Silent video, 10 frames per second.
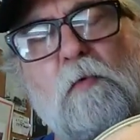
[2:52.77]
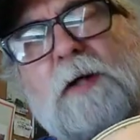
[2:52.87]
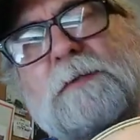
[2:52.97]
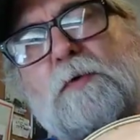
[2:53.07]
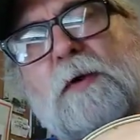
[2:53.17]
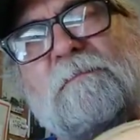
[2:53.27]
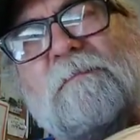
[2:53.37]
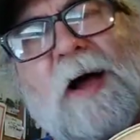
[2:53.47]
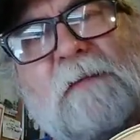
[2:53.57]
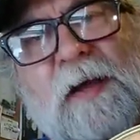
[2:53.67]

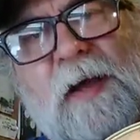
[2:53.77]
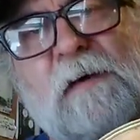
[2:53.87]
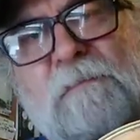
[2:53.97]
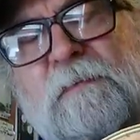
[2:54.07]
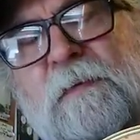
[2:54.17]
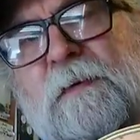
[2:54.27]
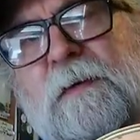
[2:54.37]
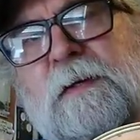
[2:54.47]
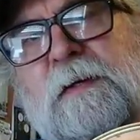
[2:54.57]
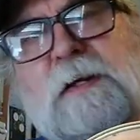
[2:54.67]
125F.
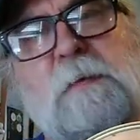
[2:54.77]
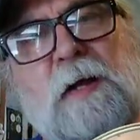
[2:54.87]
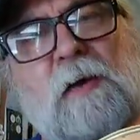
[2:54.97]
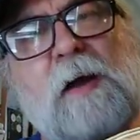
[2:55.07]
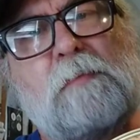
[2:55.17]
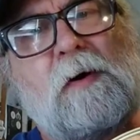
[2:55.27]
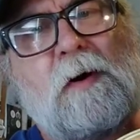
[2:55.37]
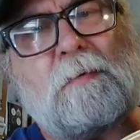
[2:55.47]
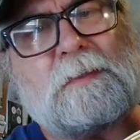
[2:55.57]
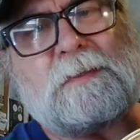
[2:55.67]
Now, my grandpa
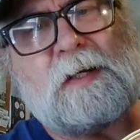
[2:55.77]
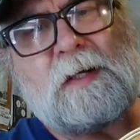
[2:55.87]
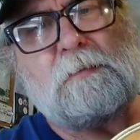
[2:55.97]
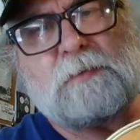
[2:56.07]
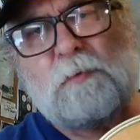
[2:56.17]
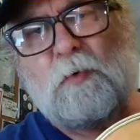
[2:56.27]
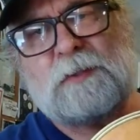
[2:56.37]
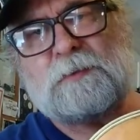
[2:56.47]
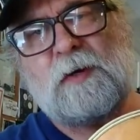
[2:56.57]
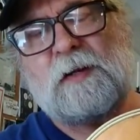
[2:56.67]
always said it was a
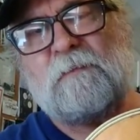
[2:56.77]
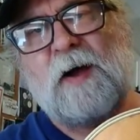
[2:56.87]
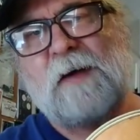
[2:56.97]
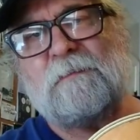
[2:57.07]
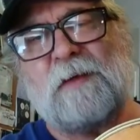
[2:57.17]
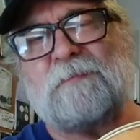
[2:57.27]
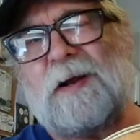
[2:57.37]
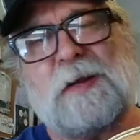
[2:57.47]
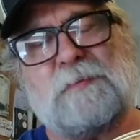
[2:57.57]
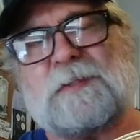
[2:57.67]
125. I
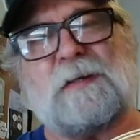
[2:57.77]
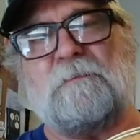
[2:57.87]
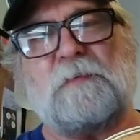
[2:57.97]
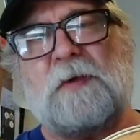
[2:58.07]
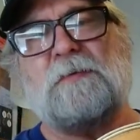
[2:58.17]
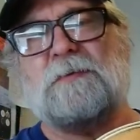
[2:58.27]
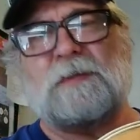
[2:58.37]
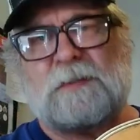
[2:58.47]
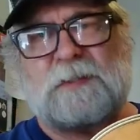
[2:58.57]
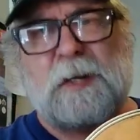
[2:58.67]
thought he was confused
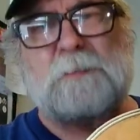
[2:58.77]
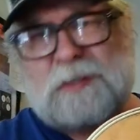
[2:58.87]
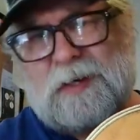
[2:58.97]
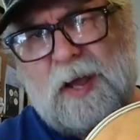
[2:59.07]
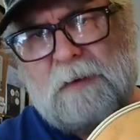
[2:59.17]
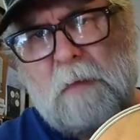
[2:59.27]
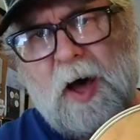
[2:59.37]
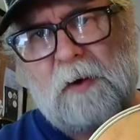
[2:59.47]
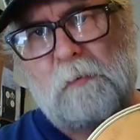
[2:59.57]
because Gibson had a model